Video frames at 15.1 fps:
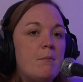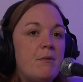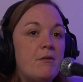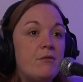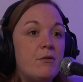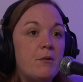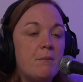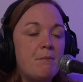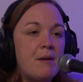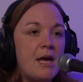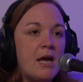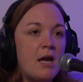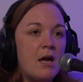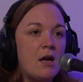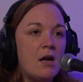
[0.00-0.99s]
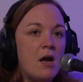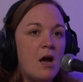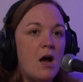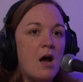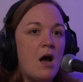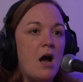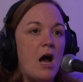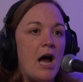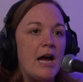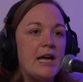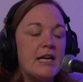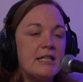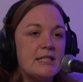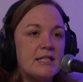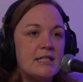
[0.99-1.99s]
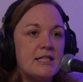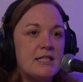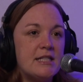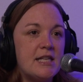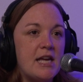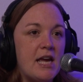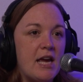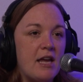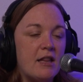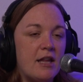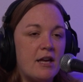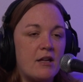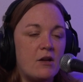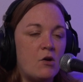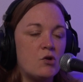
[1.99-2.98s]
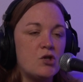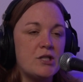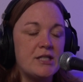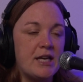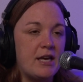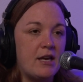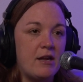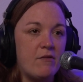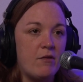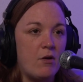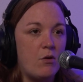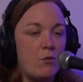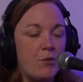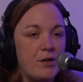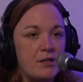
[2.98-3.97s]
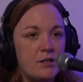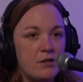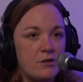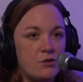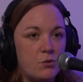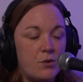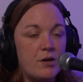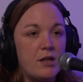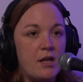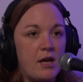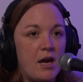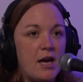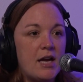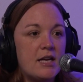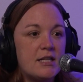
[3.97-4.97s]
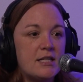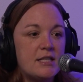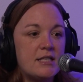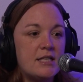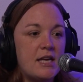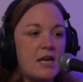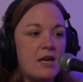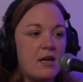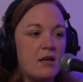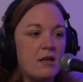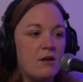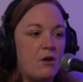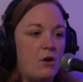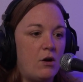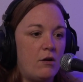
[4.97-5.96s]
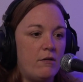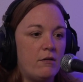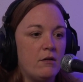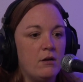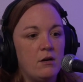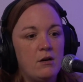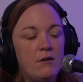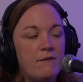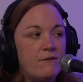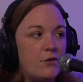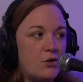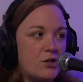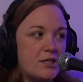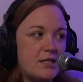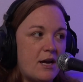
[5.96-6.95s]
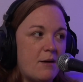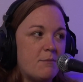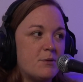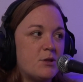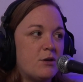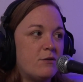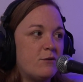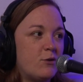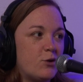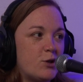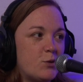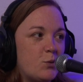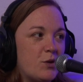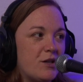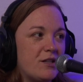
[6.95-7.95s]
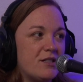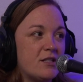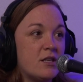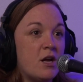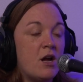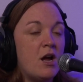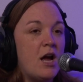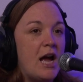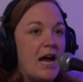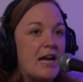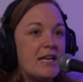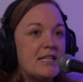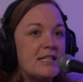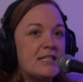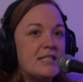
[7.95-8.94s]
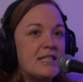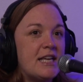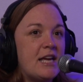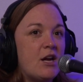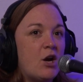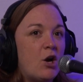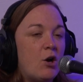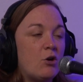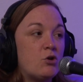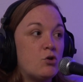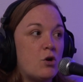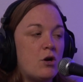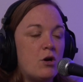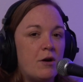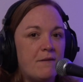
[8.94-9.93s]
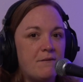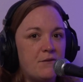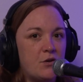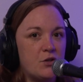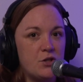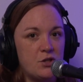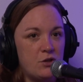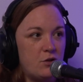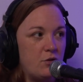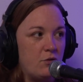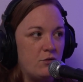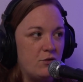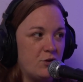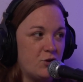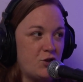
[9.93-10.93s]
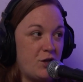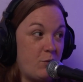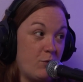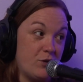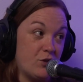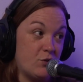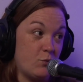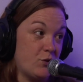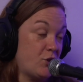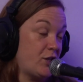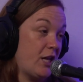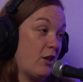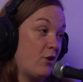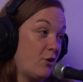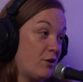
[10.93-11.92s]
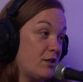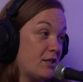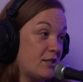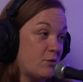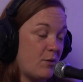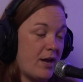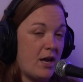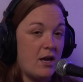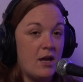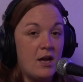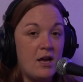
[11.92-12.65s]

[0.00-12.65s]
But for me, I get to see, like, I'll just take it even all the way to Dorothy. I get to see her first steps, her first words. I get to see her draw her first circle, which she learned this week.